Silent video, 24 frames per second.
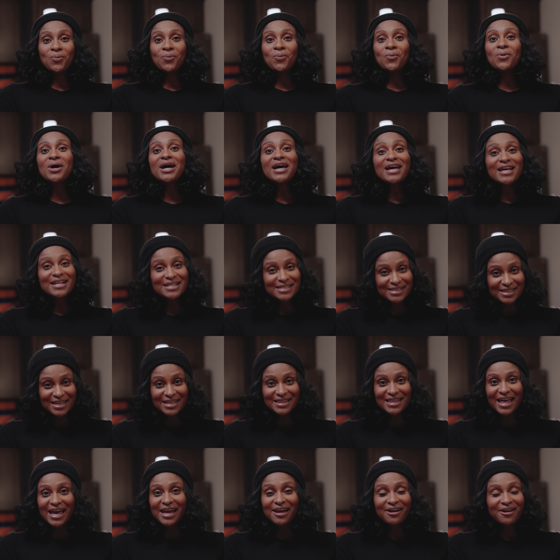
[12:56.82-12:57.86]
what
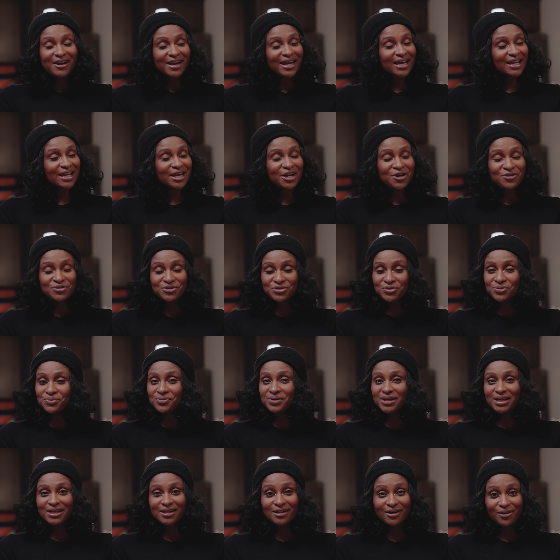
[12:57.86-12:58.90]
they are in here
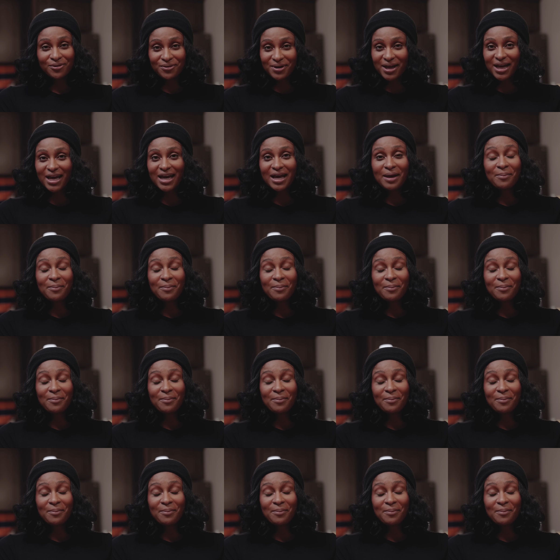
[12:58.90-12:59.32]
doing, okay?